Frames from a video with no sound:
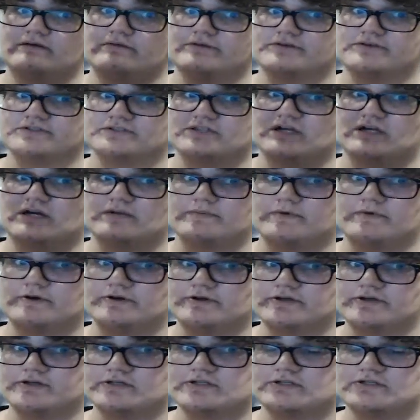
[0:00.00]
stock
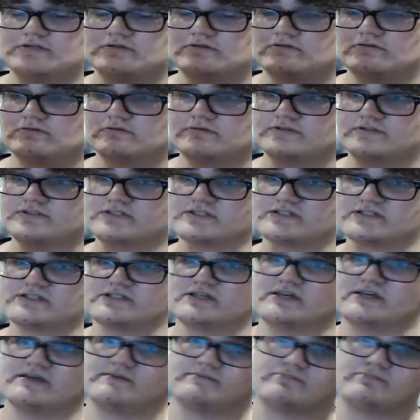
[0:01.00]
motors,
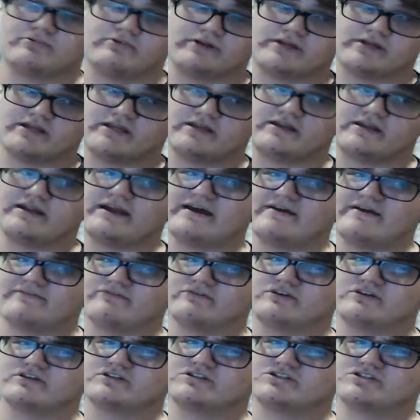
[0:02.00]
68.8
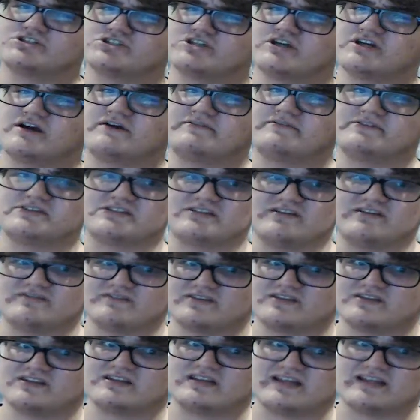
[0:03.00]
average. Obviously, if I
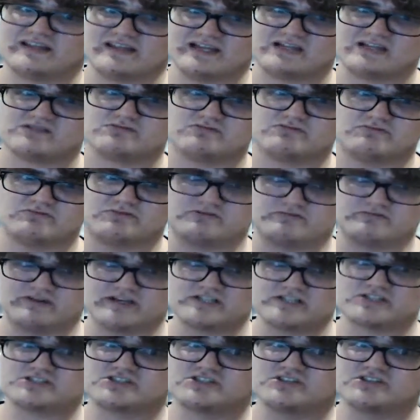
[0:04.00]
think that last one were
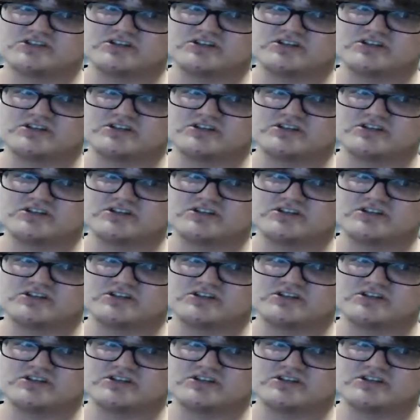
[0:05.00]
registered,